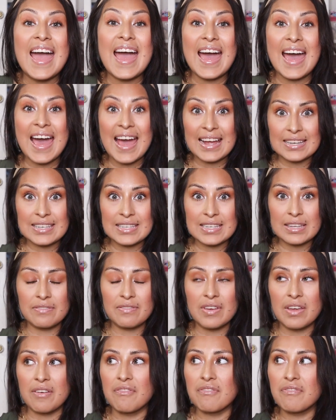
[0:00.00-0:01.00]
active
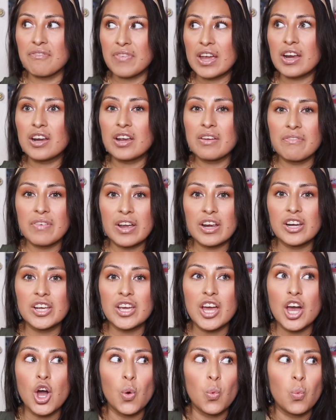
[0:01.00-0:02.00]
and very,
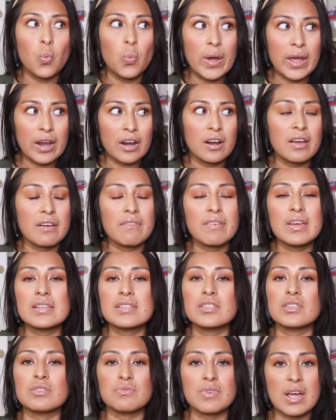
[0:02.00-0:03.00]
very aware of his
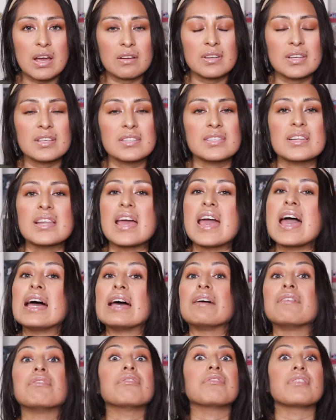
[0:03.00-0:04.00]
surroundings and
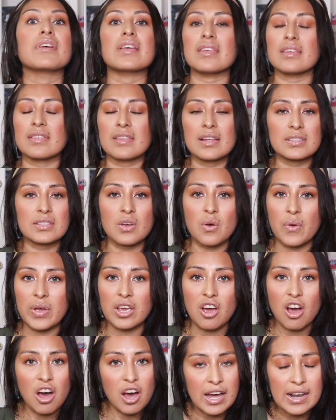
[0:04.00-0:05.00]
everything that's
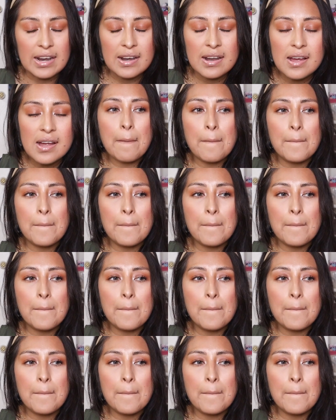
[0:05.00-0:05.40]
going on.